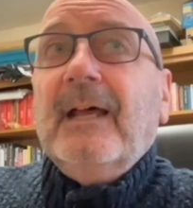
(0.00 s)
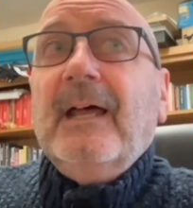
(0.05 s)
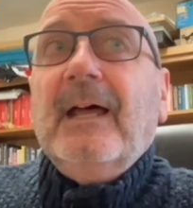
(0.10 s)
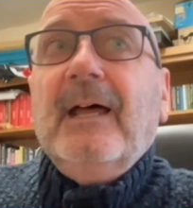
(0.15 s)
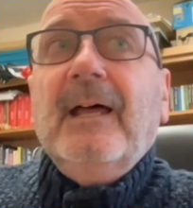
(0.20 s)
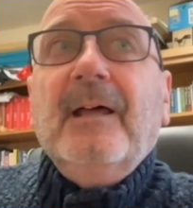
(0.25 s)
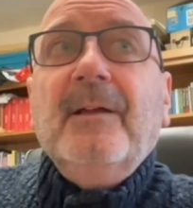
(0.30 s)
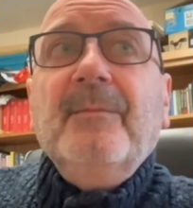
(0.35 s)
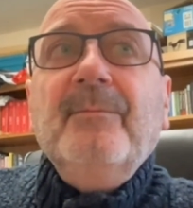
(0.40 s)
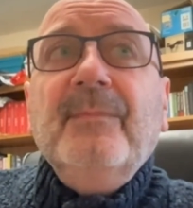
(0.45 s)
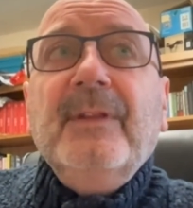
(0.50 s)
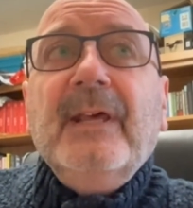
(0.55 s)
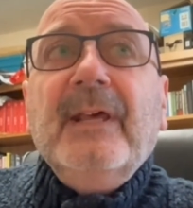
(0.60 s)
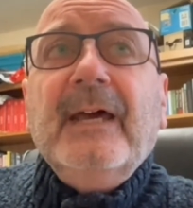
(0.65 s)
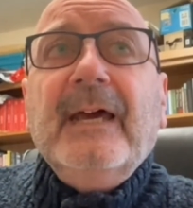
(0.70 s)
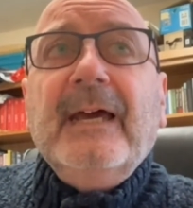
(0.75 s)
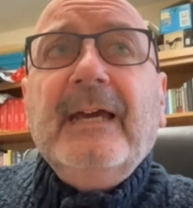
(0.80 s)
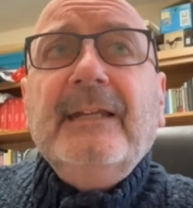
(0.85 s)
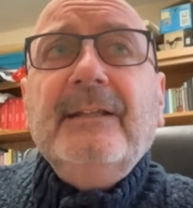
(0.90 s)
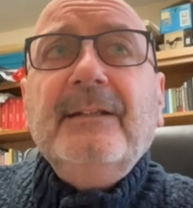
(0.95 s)
Um,
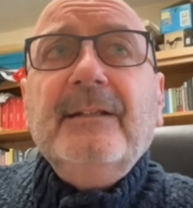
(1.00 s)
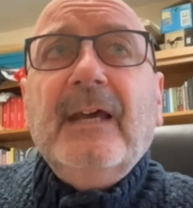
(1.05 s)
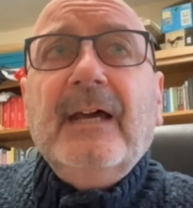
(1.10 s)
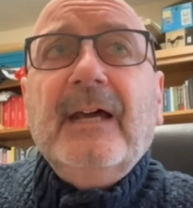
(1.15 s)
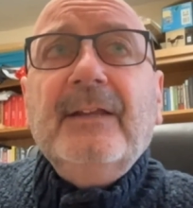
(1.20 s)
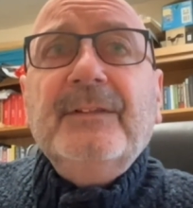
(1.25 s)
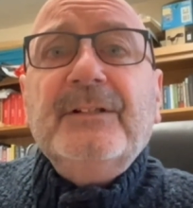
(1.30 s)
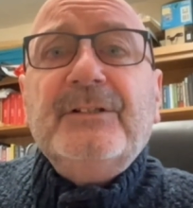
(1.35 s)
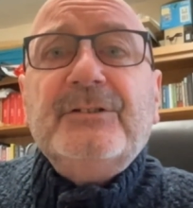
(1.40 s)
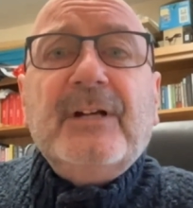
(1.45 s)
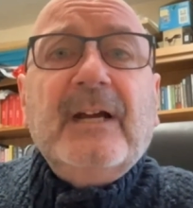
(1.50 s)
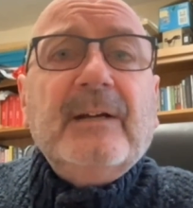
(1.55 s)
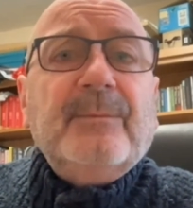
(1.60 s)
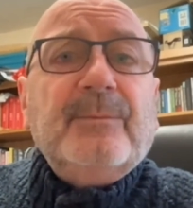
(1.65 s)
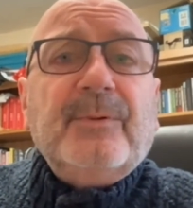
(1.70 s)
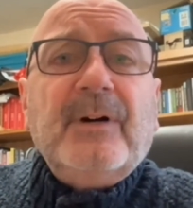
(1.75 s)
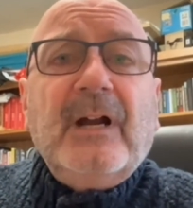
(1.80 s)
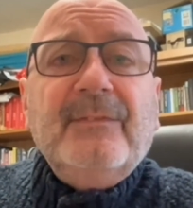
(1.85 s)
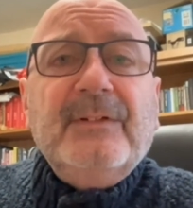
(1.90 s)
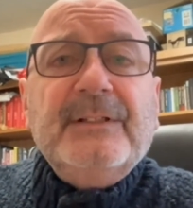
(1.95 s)
and and the
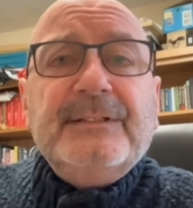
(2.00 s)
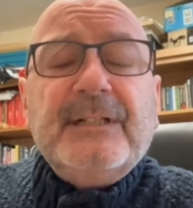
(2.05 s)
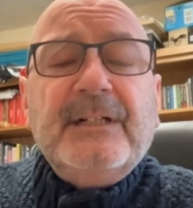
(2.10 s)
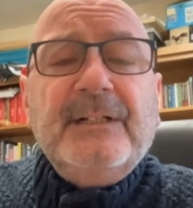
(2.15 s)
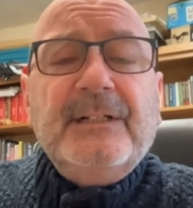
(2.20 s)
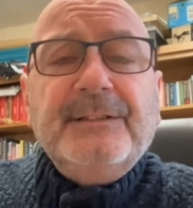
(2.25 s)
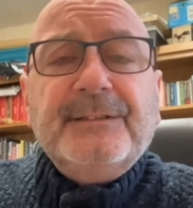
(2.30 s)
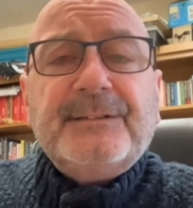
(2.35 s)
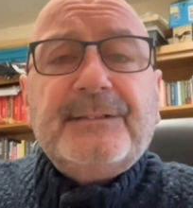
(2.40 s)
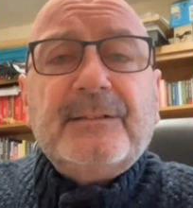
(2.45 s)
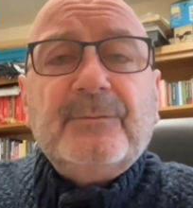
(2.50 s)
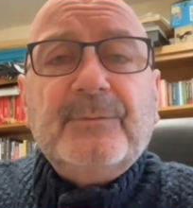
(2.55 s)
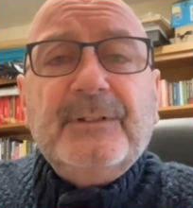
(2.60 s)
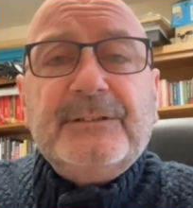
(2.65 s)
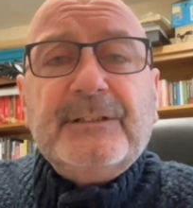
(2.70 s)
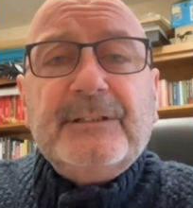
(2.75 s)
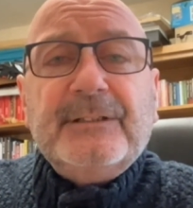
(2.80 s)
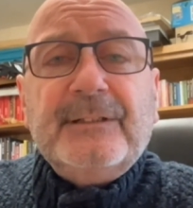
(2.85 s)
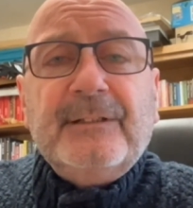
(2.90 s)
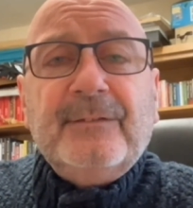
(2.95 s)
track "Private Dancer,"
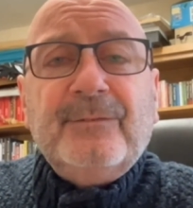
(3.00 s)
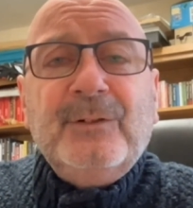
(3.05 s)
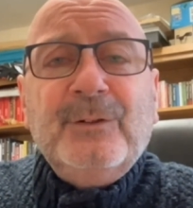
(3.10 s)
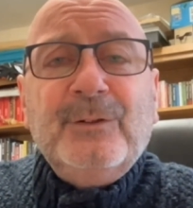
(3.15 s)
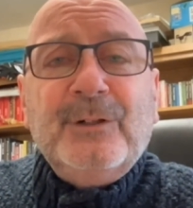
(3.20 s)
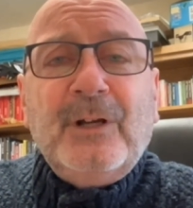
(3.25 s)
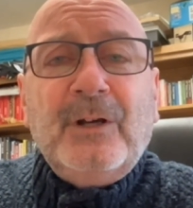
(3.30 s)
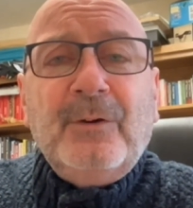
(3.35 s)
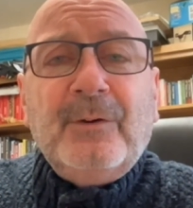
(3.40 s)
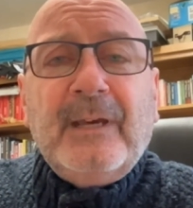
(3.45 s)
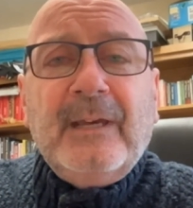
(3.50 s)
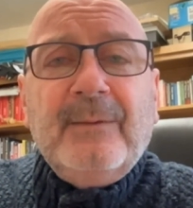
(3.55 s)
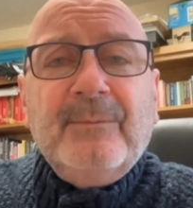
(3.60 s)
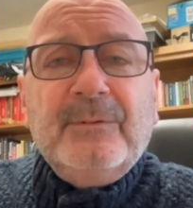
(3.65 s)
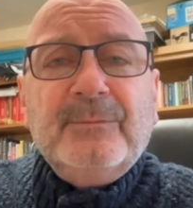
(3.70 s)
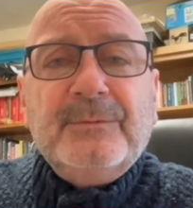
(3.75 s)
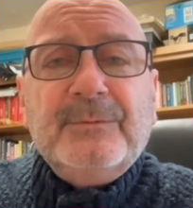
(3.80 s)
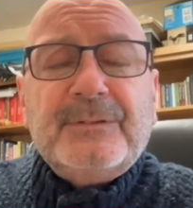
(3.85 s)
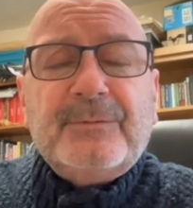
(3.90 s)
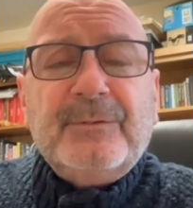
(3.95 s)
which I don't know if you know,
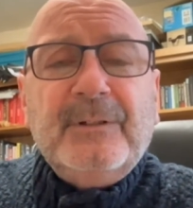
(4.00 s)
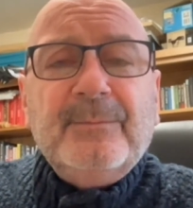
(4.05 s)
Eamon, was